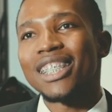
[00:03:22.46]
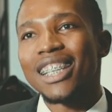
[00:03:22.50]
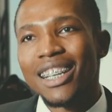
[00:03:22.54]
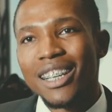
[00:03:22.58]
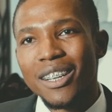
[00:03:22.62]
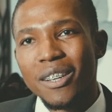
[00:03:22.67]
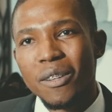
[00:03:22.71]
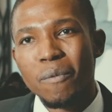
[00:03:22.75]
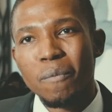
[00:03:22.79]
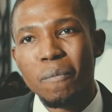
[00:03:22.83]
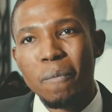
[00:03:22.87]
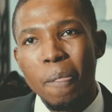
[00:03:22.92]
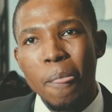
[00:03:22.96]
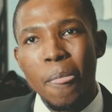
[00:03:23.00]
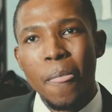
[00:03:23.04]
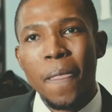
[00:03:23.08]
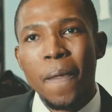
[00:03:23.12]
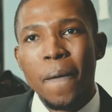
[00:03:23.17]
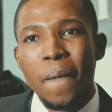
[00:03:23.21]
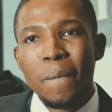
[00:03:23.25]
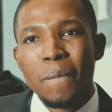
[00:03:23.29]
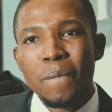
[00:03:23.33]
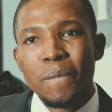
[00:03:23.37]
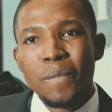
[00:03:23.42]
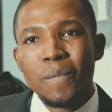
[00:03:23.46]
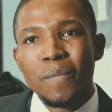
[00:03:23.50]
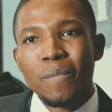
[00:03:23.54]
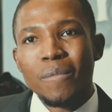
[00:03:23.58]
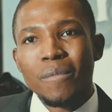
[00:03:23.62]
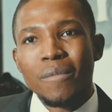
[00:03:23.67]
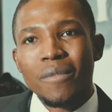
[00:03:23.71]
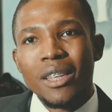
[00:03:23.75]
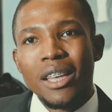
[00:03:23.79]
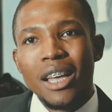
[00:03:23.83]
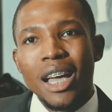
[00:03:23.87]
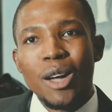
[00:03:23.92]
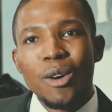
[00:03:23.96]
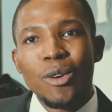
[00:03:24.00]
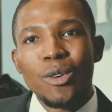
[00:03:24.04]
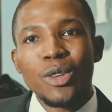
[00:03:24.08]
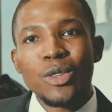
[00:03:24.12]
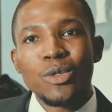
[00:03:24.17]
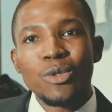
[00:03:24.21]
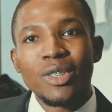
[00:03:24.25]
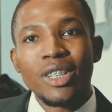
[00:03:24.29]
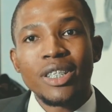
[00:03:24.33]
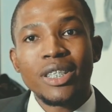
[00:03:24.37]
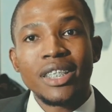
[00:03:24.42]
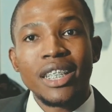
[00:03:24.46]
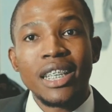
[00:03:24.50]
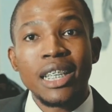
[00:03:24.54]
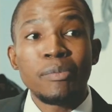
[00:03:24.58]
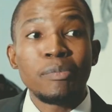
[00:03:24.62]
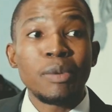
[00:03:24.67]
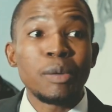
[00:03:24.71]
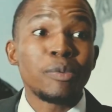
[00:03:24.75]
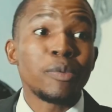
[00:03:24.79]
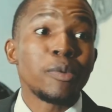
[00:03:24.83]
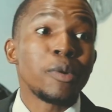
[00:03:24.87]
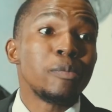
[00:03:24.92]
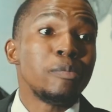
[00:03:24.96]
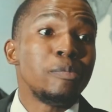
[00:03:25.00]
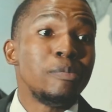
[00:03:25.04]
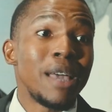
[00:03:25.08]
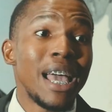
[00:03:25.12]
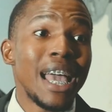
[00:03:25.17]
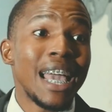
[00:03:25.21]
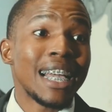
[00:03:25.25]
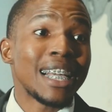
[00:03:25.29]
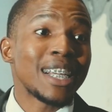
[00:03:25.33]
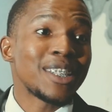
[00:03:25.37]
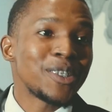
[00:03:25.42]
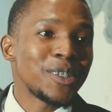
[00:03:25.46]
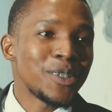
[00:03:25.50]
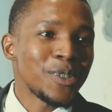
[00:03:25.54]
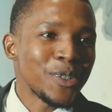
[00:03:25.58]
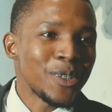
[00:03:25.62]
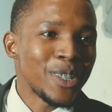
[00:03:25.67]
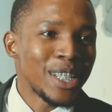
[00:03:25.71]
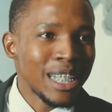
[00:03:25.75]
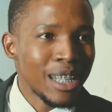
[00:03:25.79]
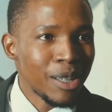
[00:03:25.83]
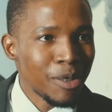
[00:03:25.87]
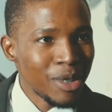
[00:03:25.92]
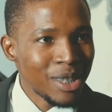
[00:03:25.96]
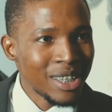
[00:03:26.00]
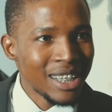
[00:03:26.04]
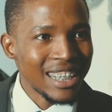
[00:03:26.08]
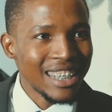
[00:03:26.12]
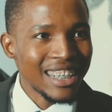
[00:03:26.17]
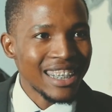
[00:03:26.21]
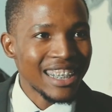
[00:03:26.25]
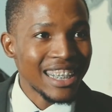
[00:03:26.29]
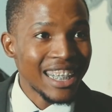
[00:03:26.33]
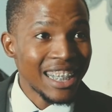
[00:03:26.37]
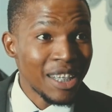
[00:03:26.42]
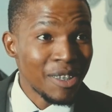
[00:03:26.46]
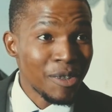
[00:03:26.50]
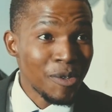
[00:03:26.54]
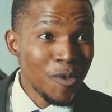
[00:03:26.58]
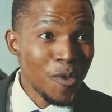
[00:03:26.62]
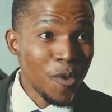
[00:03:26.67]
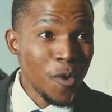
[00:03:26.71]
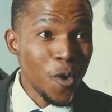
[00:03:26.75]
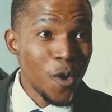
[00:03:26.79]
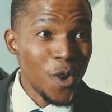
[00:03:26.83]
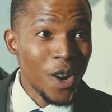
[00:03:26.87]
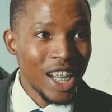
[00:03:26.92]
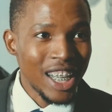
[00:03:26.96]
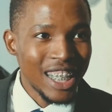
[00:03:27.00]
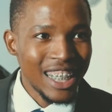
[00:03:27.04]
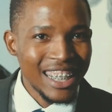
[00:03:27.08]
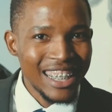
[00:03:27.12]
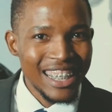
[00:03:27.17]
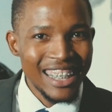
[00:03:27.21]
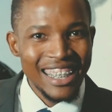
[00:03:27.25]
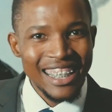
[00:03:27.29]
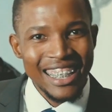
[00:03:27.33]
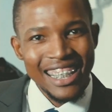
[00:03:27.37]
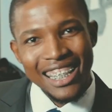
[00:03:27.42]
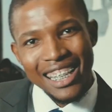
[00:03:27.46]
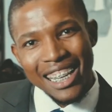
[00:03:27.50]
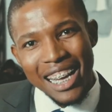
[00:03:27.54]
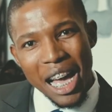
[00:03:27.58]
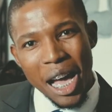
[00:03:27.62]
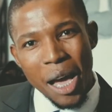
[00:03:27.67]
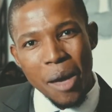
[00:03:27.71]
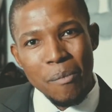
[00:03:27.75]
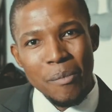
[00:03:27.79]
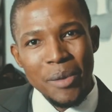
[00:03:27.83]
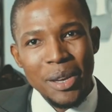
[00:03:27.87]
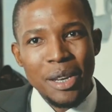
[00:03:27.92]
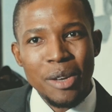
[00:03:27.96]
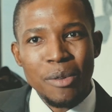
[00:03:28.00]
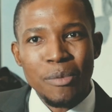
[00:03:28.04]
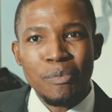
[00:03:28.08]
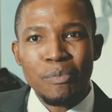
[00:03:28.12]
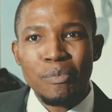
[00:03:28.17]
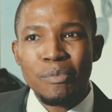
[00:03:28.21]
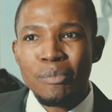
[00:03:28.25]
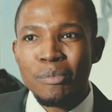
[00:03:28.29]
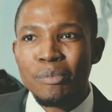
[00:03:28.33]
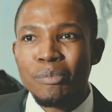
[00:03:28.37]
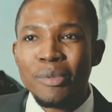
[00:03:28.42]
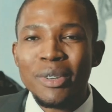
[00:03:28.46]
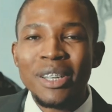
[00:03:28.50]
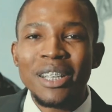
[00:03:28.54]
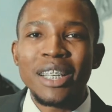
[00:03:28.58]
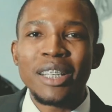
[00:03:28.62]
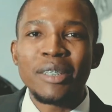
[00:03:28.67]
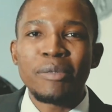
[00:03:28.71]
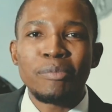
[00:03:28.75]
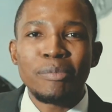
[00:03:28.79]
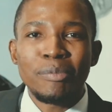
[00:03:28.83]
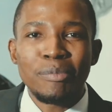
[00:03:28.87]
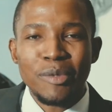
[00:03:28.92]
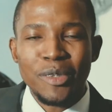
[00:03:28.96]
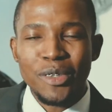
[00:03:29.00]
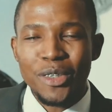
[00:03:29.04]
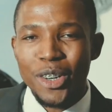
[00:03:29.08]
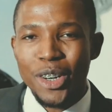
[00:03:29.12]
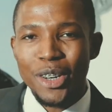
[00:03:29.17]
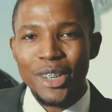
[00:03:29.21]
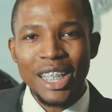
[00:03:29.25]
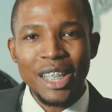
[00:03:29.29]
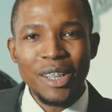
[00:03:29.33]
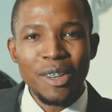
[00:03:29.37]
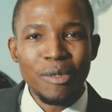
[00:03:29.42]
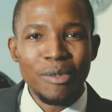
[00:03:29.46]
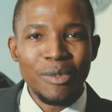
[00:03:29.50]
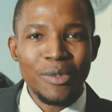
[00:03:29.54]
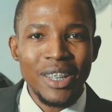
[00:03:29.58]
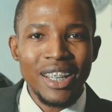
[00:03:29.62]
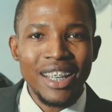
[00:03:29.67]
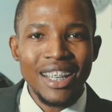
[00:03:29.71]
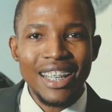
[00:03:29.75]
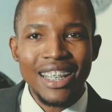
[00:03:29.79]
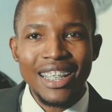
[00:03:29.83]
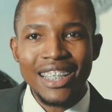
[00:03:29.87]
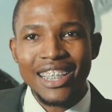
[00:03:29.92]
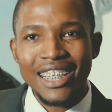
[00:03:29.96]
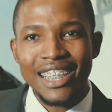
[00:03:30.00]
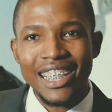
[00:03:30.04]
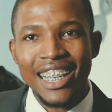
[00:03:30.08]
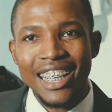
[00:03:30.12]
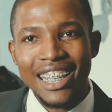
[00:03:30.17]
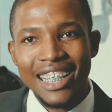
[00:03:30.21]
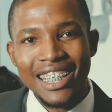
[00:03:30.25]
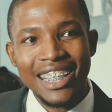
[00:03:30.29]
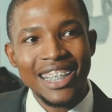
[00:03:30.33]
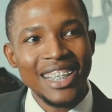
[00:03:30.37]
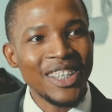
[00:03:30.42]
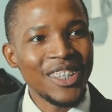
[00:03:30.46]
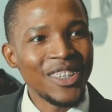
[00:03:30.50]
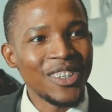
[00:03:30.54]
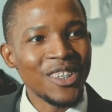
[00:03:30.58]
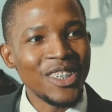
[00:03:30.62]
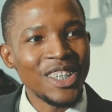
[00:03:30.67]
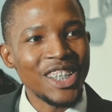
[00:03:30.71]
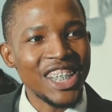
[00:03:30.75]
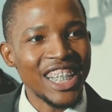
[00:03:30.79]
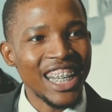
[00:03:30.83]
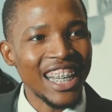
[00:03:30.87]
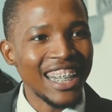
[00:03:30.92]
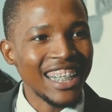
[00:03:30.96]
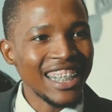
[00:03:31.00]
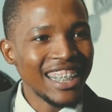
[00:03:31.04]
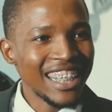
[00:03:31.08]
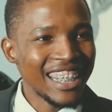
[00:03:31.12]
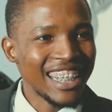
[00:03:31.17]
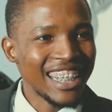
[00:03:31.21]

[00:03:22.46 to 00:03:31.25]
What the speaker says: I always want to take people back to when I was in standard 4. I made a brilliant drawing of jelly, jelly,